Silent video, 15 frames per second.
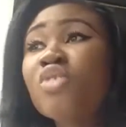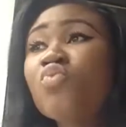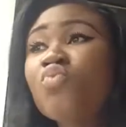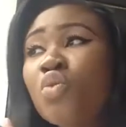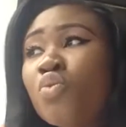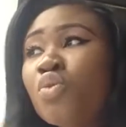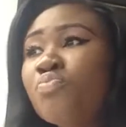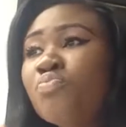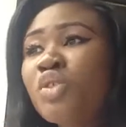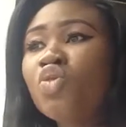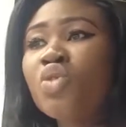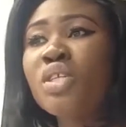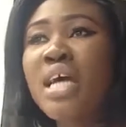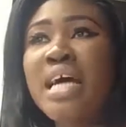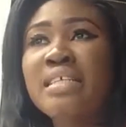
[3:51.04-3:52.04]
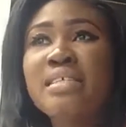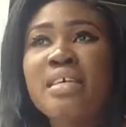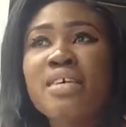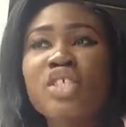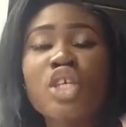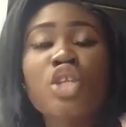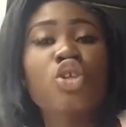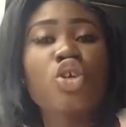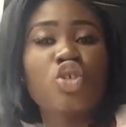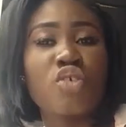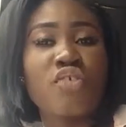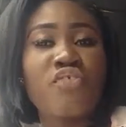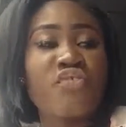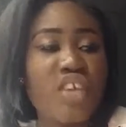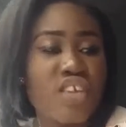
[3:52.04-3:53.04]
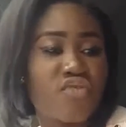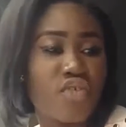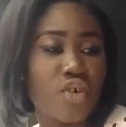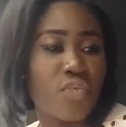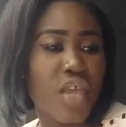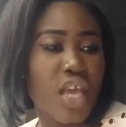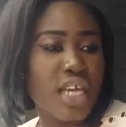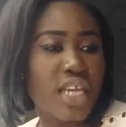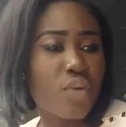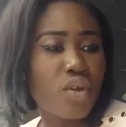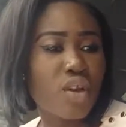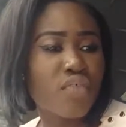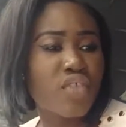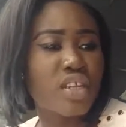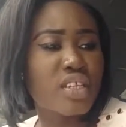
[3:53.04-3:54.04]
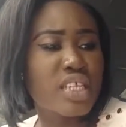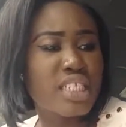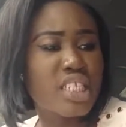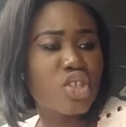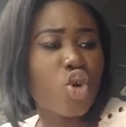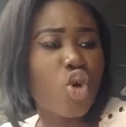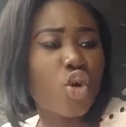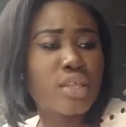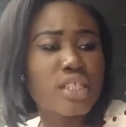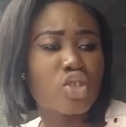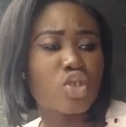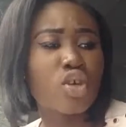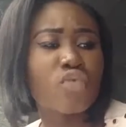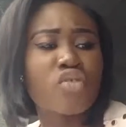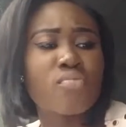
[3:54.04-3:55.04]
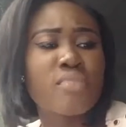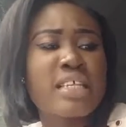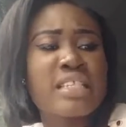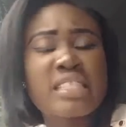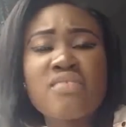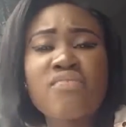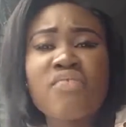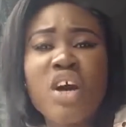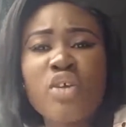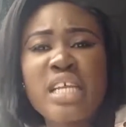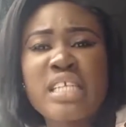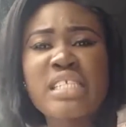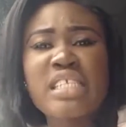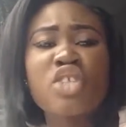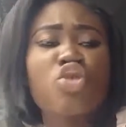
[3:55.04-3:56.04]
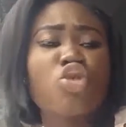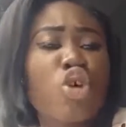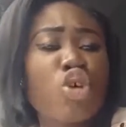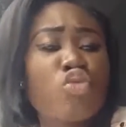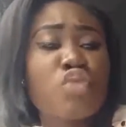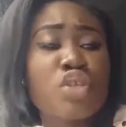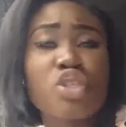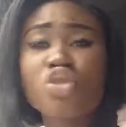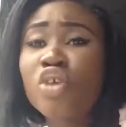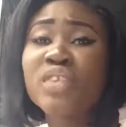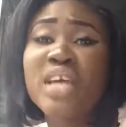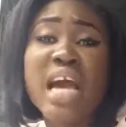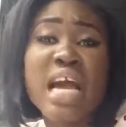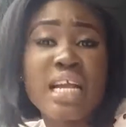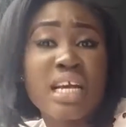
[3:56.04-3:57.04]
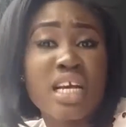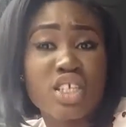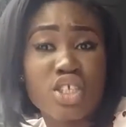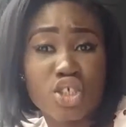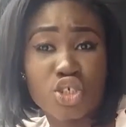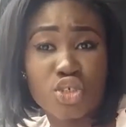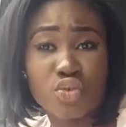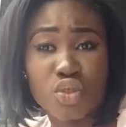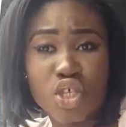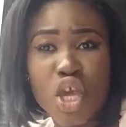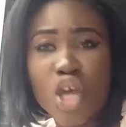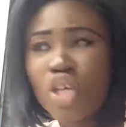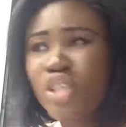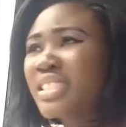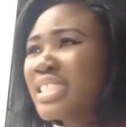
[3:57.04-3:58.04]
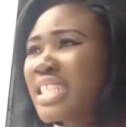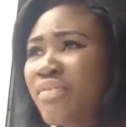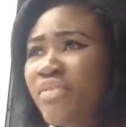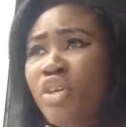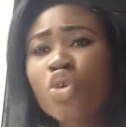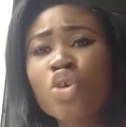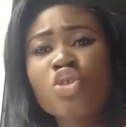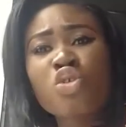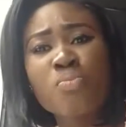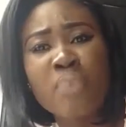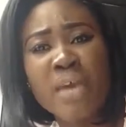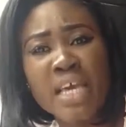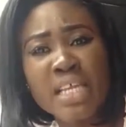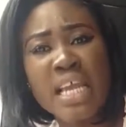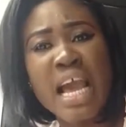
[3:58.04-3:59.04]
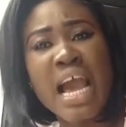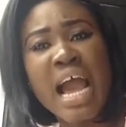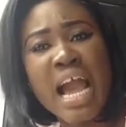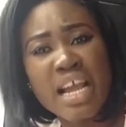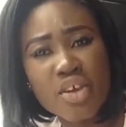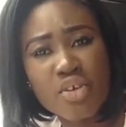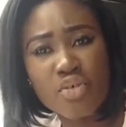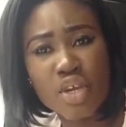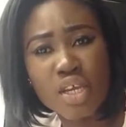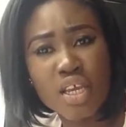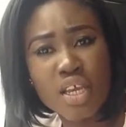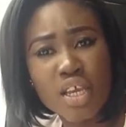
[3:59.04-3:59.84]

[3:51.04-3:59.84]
we will be doing ourselves a lot of favor. Now, one of the leading causes of domestic violence is unresolved anger issues. Never go to bed angry